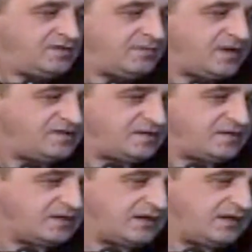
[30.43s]
So
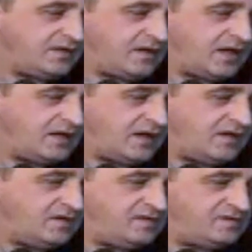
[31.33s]
basically it
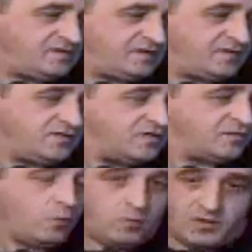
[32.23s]
is
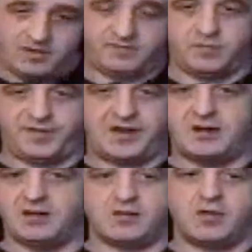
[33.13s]
just with what they
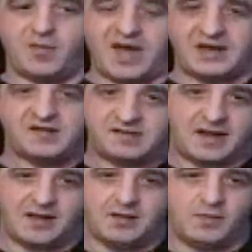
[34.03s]
call a chromatic
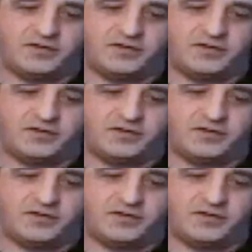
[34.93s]
scale,